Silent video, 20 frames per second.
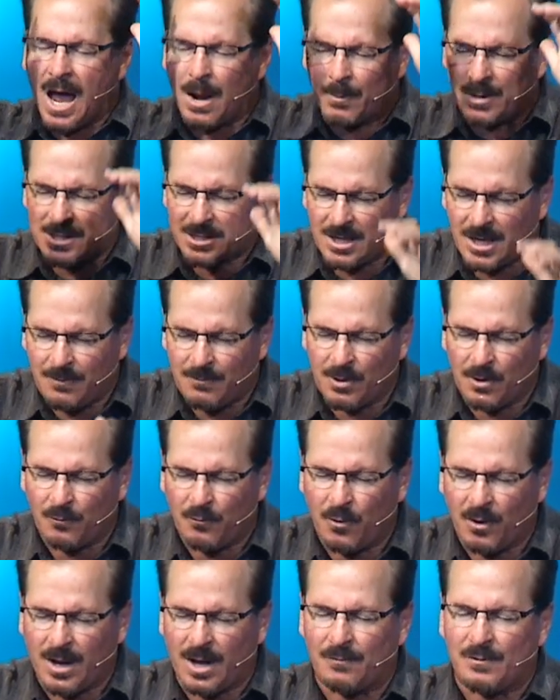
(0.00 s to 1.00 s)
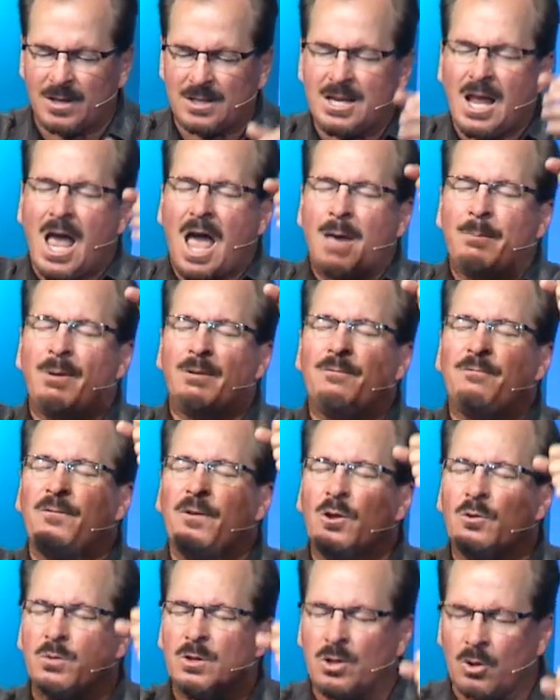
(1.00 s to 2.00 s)
and received your forgiveness and been
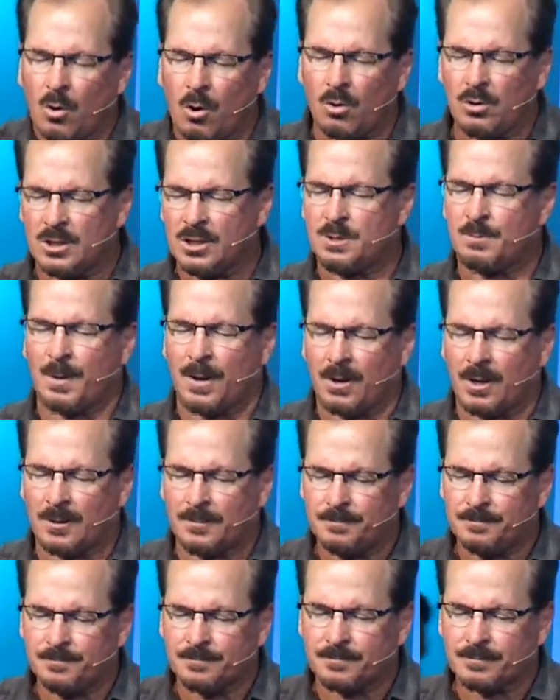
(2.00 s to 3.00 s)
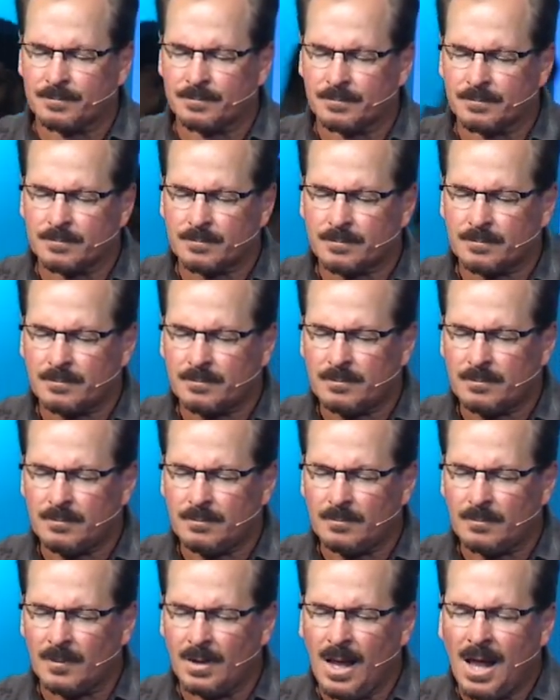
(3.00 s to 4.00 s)
filled with your Holy Spirit,
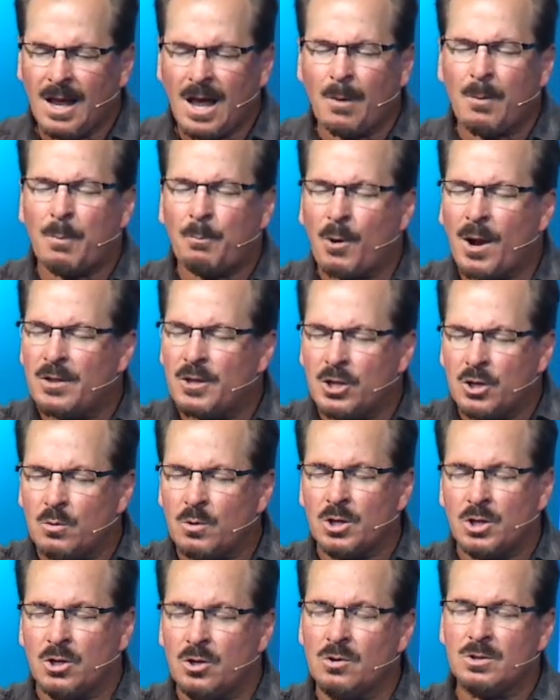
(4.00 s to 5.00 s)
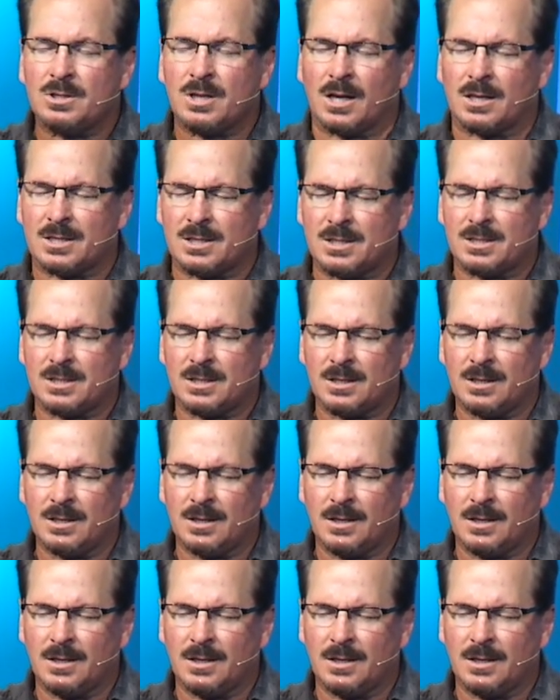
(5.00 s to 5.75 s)
God, we pray that you would use us.